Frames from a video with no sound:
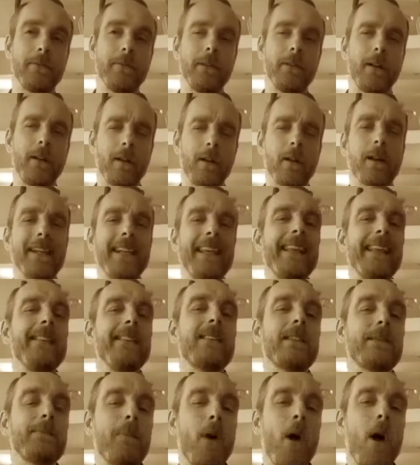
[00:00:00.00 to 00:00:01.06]
you know, like an
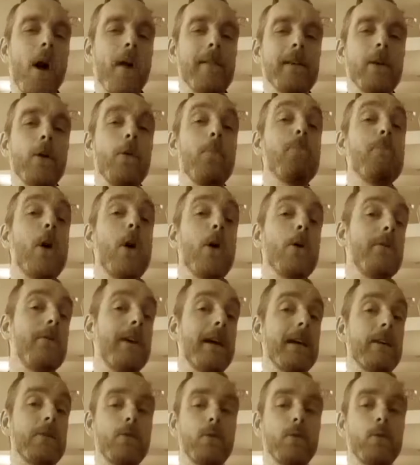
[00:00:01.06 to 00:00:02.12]
inspiring or
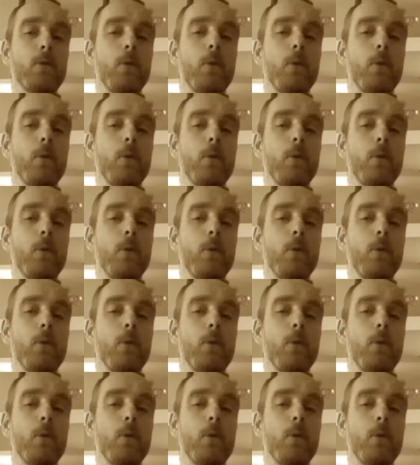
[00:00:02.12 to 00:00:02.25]
motivational